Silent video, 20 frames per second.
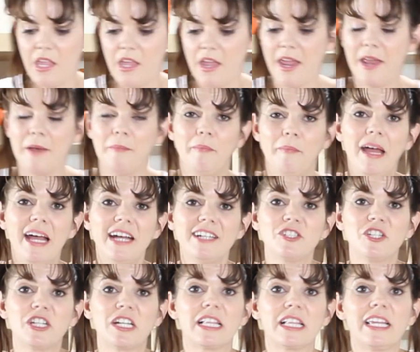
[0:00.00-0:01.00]
and
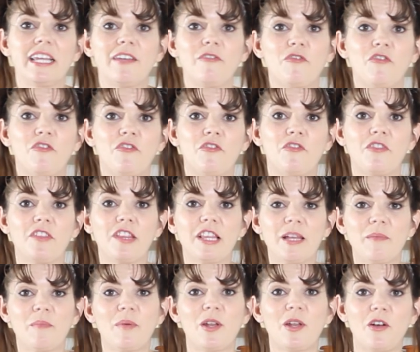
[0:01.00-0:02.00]
magically
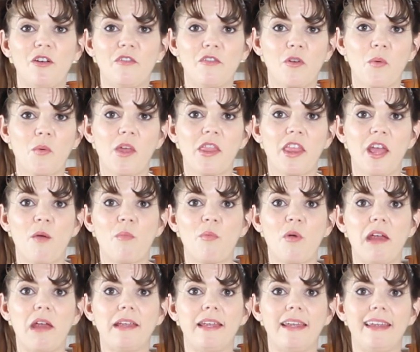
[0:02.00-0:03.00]
flip it over without
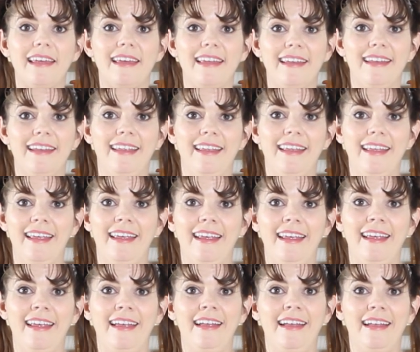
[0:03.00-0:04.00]
breaking it.
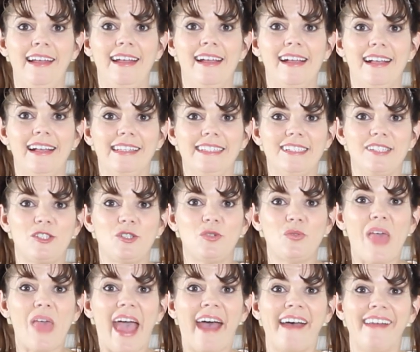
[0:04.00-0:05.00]
Let's do
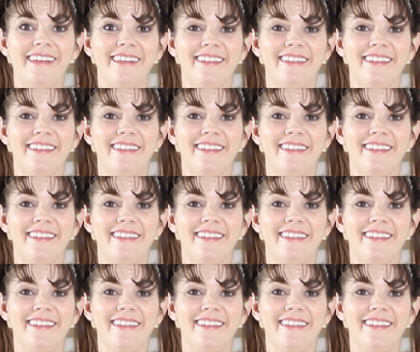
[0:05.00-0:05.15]
that.